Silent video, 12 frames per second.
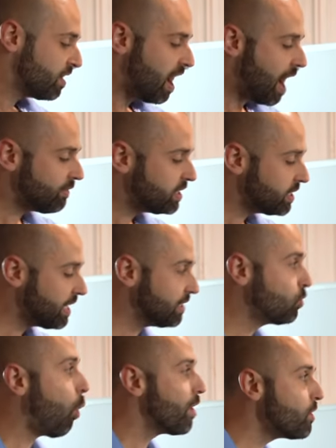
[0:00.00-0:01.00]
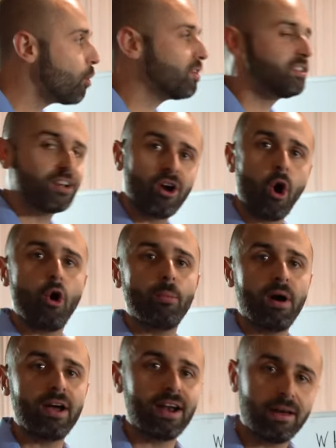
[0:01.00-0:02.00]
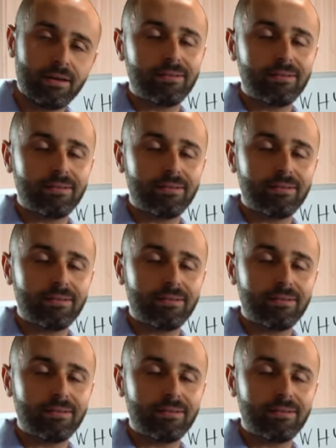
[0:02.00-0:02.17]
Obviously a Toyota Tacoma,